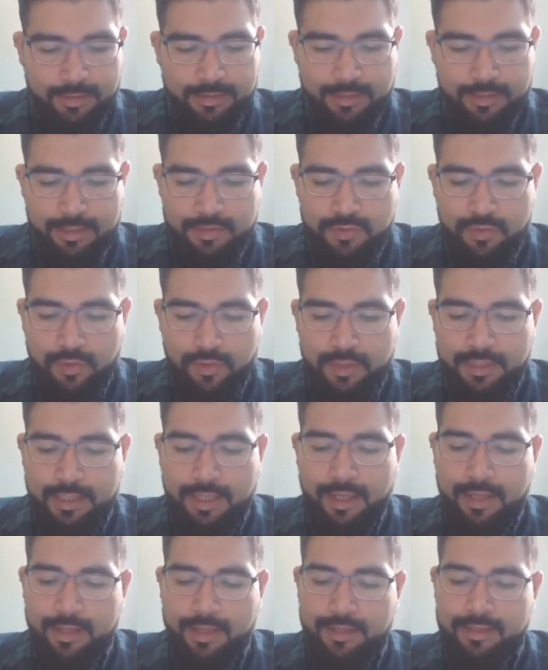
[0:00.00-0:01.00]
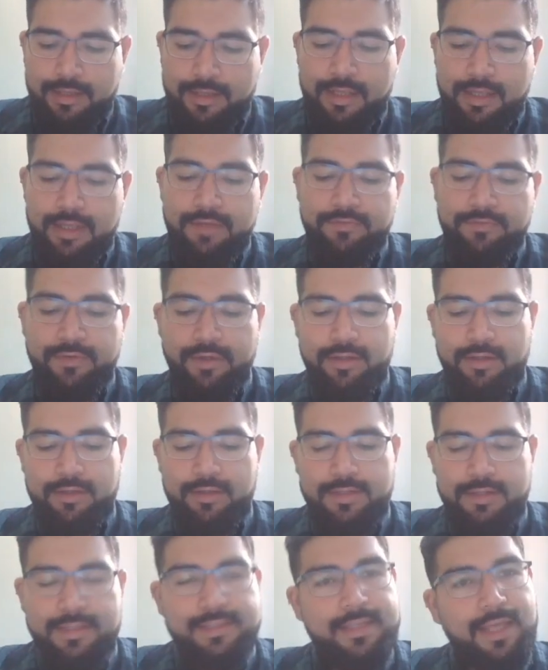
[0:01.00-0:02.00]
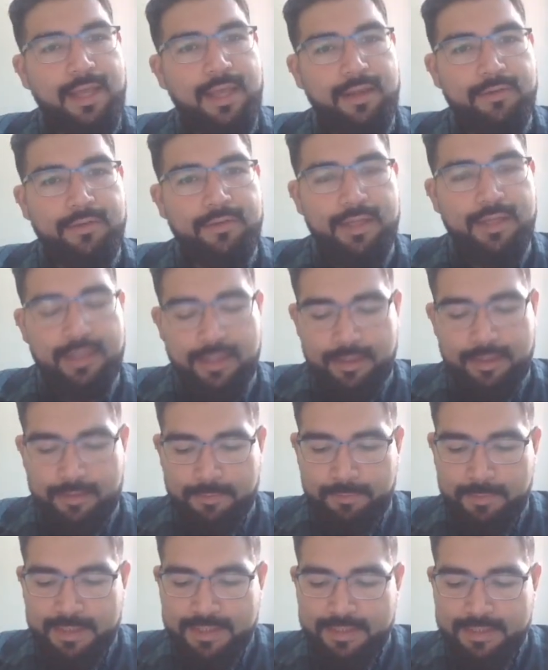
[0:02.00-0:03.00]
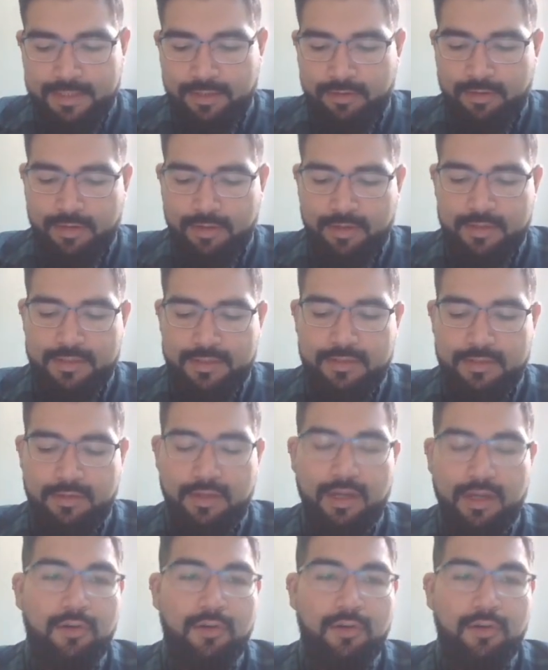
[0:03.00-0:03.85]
tend to indicate evil, scary, mysterious,